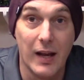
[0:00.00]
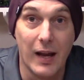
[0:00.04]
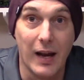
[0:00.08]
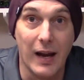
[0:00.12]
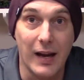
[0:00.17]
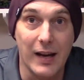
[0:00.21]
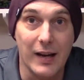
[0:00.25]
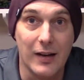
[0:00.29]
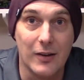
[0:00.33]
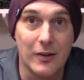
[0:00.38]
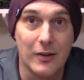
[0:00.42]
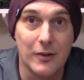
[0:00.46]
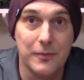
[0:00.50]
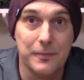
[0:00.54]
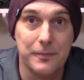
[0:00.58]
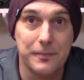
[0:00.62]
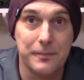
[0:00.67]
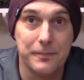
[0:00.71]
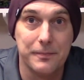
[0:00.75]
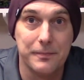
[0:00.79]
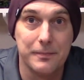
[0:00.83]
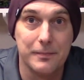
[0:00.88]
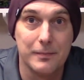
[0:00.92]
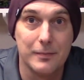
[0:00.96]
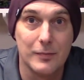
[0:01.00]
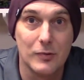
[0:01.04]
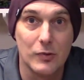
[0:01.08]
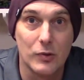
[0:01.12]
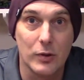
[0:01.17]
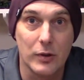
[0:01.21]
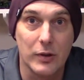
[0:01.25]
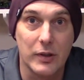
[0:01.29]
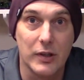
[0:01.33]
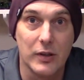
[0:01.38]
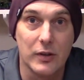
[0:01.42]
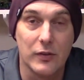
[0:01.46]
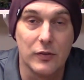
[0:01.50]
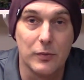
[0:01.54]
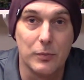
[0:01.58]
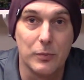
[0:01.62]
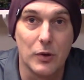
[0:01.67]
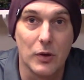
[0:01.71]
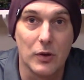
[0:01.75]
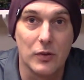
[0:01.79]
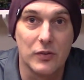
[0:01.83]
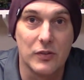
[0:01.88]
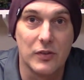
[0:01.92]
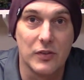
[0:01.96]
Hey all, Dirk here from
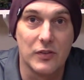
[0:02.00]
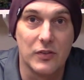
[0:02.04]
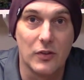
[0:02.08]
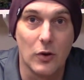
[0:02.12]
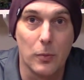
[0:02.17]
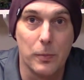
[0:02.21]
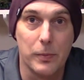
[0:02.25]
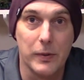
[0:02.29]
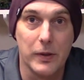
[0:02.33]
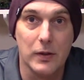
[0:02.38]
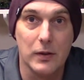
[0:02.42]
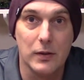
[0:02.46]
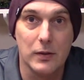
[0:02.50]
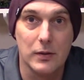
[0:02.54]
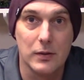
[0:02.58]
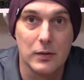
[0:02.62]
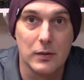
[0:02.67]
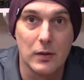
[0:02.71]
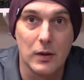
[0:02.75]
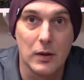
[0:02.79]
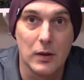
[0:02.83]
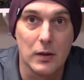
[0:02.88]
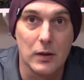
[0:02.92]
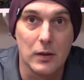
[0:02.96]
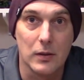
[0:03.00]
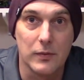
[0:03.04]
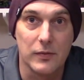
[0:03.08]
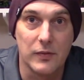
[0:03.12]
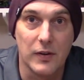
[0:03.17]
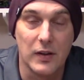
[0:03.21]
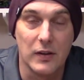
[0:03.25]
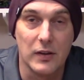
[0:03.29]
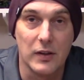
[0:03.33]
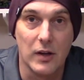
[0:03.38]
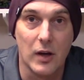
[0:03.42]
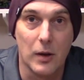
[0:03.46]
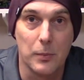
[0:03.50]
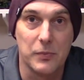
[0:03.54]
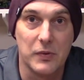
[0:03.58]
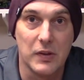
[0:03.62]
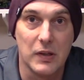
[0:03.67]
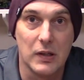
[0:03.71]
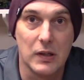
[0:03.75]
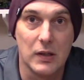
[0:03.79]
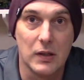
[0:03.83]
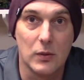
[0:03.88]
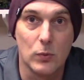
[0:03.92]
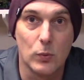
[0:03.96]
Dirk's Dystopia. Finally
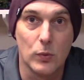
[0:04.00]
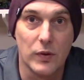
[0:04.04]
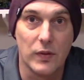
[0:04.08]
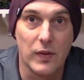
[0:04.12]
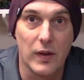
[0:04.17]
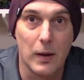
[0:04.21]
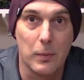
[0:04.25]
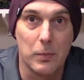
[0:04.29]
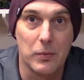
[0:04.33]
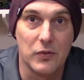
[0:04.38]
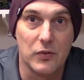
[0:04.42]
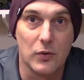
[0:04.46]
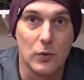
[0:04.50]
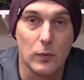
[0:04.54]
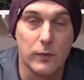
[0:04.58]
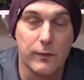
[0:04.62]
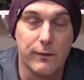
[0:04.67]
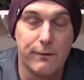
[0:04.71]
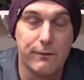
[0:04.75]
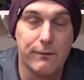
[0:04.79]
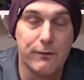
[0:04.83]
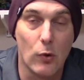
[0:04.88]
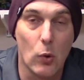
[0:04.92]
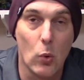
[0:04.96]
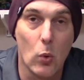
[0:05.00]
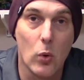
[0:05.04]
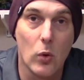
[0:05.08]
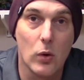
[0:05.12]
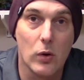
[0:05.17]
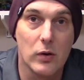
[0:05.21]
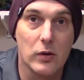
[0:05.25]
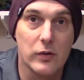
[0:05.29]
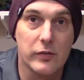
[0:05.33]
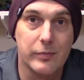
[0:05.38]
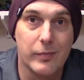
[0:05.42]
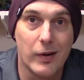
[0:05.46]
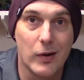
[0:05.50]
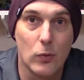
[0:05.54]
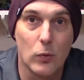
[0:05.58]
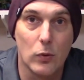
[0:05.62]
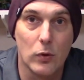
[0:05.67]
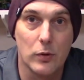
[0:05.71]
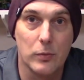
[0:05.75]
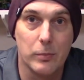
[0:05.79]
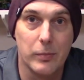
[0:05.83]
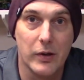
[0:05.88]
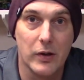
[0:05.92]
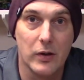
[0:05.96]
updating with episode 4 of my
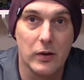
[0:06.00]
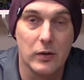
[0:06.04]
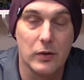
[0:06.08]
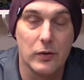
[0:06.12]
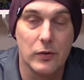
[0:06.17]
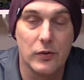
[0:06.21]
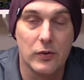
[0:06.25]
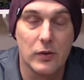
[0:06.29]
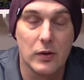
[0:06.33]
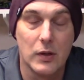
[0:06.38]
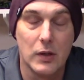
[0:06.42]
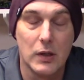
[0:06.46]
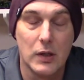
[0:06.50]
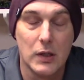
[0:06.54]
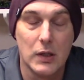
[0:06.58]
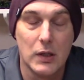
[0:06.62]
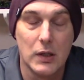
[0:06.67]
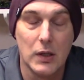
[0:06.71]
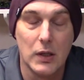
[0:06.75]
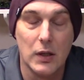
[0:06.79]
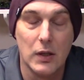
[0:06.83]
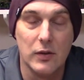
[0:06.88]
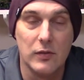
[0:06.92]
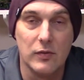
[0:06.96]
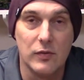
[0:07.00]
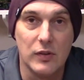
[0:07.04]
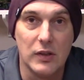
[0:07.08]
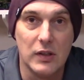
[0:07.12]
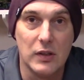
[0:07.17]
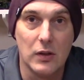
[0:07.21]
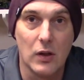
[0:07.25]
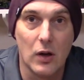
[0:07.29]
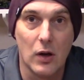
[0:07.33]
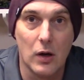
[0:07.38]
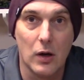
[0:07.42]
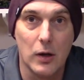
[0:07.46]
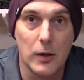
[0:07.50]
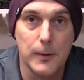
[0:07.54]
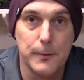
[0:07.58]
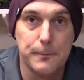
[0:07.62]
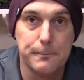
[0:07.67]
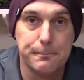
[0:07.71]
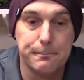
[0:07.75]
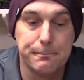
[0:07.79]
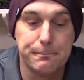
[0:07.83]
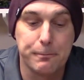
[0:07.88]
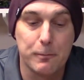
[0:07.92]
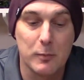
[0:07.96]
Word Bearers vlog,
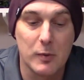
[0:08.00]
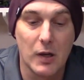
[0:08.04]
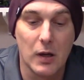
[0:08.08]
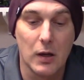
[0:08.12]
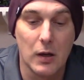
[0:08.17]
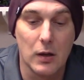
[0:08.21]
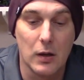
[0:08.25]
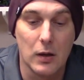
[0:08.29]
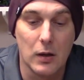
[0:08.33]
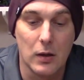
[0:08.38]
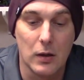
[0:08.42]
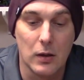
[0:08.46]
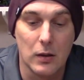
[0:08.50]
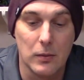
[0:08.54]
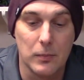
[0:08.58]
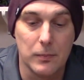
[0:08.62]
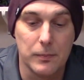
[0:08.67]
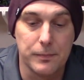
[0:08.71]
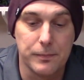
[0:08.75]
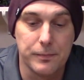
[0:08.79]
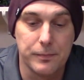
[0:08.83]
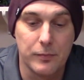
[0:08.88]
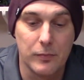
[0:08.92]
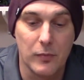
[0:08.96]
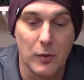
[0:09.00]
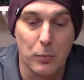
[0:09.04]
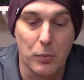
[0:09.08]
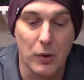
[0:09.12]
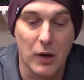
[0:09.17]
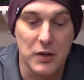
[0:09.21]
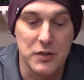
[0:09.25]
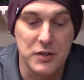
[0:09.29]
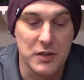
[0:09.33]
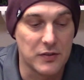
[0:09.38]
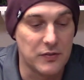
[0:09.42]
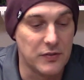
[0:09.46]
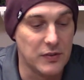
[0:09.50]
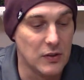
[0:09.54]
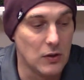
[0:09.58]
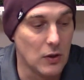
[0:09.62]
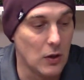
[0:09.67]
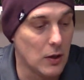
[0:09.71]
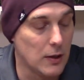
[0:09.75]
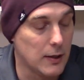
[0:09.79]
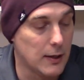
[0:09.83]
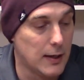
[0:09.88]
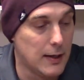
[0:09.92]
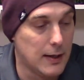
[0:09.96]
the project
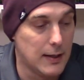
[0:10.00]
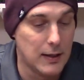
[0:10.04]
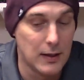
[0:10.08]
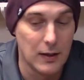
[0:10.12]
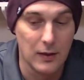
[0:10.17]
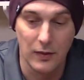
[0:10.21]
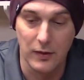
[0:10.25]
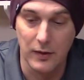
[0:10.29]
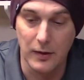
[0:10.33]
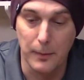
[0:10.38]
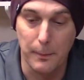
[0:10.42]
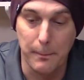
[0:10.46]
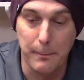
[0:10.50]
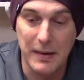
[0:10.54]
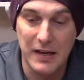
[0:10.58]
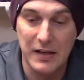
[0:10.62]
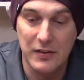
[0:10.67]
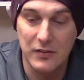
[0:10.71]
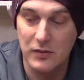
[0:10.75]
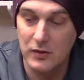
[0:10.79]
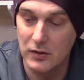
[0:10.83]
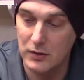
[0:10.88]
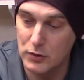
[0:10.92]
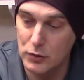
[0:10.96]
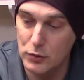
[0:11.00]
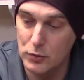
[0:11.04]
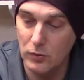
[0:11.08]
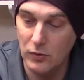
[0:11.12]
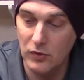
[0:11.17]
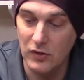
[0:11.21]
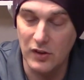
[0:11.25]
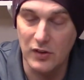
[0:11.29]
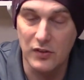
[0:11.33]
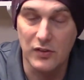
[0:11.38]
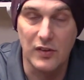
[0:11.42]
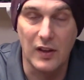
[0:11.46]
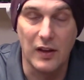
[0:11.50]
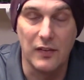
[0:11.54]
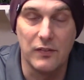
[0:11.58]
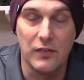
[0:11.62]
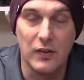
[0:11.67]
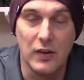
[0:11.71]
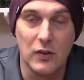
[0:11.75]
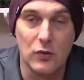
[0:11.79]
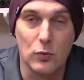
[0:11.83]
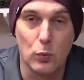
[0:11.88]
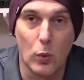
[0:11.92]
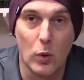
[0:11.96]
vlog. The amazing news is that
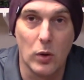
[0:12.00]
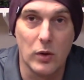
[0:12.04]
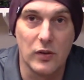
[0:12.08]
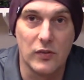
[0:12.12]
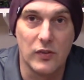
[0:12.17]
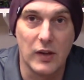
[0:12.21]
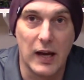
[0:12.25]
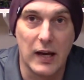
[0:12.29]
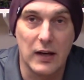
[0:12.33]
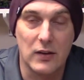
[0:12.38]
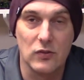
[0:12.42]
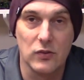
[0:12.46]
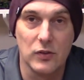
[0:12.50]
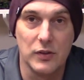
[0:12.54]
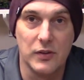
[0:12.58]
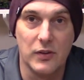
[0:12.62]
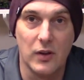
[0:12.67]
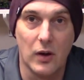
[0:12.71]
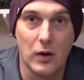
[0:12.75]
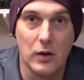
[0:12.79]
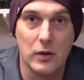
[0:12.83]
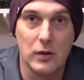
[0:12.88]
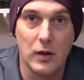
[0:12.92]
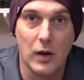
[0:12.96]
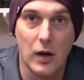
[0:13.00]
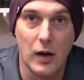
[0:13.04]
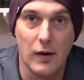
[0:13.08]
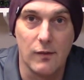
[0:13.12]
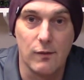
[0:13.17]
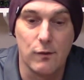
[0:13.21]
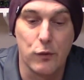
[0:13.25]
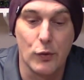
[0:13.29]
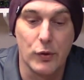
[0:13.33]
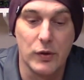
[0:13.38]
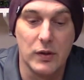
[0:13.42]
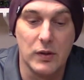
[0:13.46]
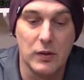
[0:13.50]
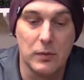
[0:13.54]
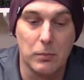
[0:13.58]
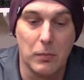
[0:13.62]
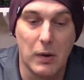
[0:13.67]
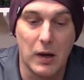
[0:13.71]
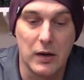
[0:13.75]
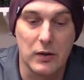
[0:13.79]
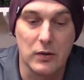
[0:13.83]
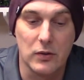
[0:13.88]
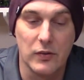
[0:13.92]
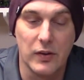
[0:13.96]
phase 1 is actually done. Every
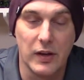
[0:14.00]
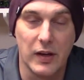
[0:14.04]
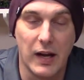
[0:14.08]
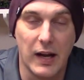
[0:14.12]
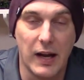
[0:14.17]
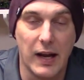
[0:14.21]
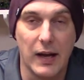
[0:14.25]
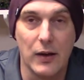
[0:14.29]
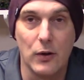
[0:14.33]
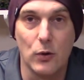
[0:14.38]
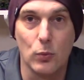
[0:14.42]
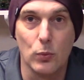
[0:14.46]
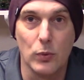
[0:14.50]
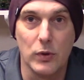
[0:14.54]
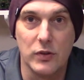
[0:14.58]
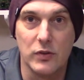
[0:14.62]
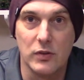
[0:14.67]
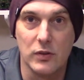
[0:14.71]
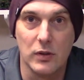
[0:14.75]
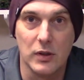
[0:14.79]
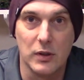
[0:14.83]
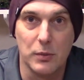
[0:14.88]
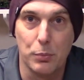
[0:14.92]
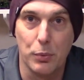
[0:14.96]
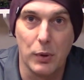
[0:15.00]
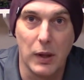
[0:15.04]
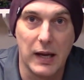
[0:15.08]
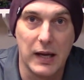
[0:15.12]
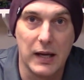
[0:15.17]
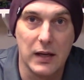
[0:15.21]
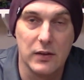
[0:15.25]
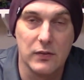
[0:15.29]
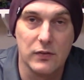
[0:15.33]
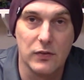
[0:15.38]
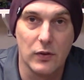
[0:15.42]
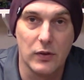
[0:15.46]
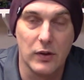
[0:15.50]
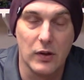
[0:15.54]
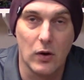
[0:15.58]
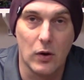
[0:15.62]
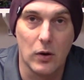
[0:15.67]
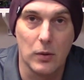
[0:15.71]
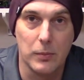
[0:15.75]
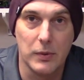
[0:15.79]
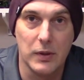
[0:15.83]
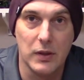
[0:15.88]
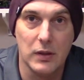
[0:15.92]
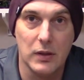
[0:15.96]
model that I had originally planned for the
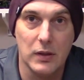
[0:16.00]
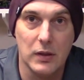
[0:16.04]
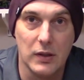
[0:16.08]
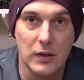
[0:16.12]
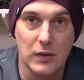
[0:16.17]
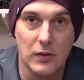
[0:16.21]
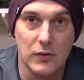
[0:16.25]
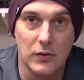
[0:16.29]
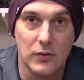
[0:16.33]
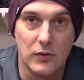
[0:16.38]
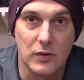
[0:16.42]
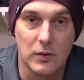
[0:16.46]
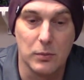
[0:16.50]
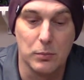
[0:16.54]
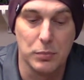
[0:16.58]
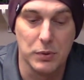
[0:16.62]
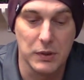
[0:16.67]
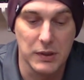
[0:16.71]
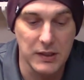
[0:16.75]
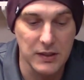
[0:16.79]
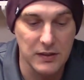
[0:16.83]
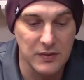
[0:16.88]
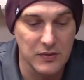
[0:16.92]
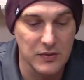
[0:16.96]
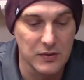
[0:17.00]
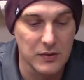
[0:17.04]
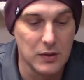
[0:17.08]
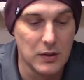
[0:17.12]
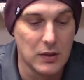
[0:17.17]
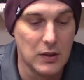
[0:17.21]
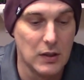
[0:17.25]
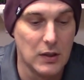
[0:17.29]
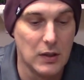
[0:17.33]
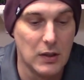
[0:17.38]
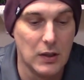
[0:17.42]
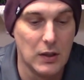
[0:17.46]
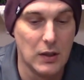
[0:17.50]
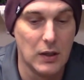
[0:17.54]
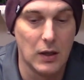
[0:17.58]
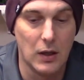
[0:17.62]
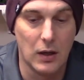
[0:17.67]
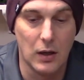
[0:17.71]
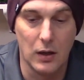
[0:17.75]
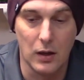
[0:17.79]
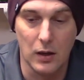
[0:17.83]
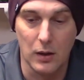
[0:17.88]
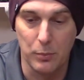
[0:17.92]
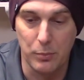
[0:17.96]
army is complete.
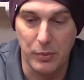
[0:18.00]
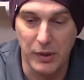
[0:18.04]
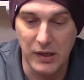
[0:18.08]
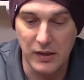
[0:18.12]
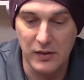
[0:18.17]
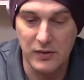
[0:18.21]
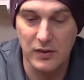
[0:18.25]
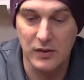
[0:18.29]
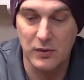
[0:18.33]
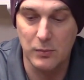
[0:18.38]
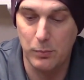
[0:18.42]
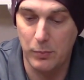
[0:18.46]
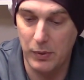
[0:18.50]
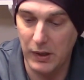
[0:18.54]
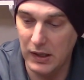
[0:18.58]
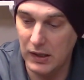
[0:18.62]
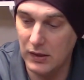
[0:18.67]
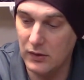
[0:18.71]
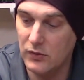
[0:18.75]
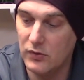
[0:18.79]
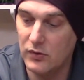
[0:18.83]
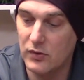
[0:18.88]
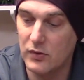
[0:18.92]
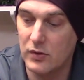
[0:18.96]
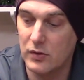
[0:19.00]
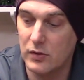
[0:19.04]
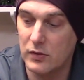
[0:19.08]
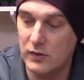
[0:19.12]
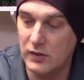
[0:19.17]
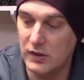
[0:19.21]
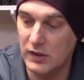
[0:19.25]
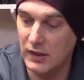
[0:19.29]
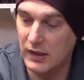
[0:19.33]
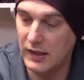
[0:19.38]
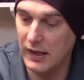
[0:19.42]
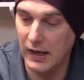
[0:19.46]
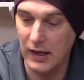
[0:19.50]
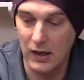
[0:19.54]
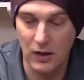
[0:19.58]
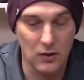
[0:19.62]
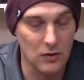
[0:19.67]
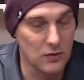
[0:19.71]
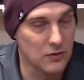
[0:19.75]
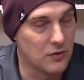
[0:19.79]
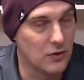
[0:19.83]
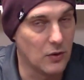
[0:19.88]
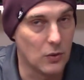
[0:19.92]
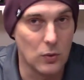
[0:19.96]
Painted, based,
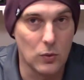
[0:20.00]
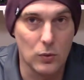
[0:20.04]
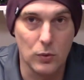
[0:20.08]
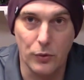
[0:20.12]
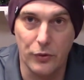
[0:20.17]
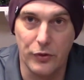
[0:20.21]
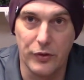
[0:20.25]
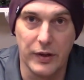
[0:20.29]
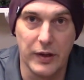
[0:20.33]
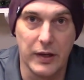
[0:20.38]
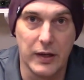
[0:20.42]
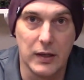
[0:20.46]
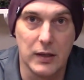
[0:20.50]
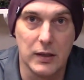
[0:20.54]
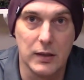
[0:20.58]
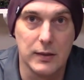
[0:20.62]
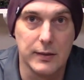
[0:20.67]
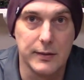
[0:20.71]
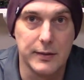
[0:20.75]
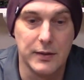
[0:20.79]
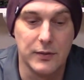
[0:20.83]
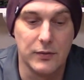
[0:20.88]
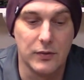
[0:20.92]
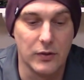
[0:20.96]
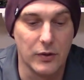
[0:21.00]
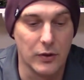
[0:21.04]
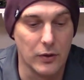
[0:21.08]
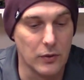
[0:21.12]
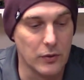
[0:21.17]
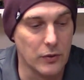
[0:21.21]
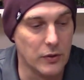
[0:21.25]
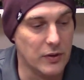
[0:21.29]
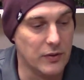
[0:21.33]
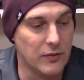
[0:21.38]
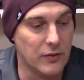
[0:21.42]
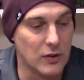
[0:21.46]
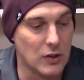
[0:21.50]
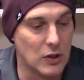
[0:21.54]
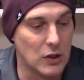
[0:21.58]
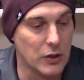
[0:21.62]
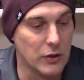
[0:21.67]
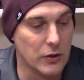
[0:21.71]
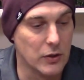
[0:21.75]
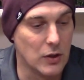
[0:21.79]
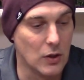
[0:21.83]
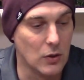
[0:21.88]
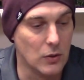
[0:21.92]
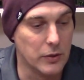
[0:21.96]
decals, the whole thing. Even they're even
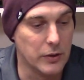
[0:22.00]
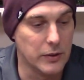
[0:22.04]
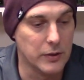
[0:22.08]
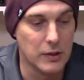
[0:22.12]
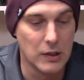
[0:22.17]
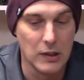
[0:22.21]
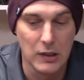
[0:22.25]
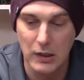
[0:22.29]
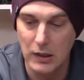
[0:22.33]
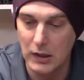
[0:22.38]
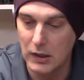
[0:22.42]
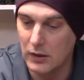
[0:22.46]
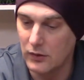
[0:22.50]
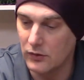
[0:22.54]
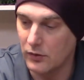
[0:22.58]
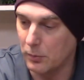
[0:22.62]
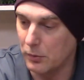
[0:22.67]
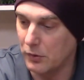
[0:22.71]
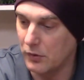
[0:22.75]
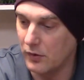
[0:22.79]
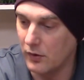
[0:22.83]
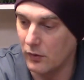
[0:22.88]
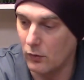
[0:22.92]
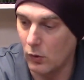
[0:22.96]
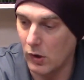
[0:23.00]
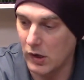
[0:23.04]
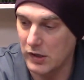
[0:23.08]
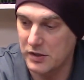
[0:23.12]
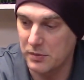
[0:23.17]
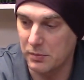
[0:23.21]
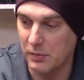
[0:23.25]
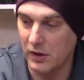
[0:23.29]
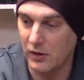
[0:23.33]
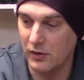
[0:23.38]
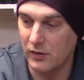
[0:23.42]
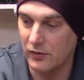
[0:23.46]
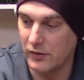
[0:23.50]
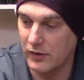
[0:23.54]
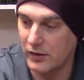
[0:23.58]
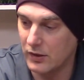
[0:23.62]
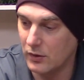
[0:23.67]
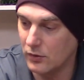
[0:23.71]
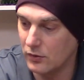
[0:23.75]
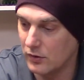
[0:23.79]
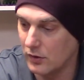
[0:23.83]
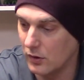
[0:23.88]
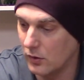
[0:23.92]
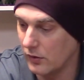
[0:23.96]
clear coated. Some of you that have watched my other
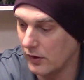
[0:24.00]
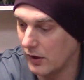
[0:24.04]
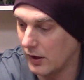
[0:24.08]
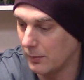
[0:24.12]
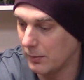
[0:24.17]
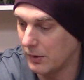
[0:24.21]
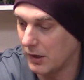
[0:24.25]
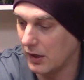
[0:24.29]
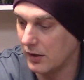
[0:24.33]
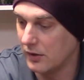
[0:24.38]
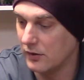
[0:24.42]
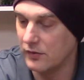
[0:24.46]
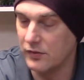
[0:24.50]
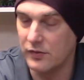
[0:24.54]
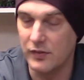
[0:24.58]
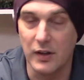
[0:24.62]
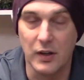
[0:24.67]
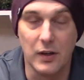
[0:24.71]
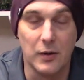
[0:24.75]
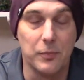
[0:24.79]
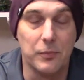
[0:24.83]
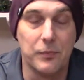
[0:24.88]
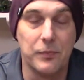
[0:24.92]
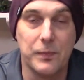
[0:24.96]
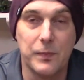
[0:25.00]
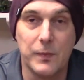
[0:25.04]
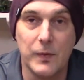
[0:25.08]
videos know that I'm kind of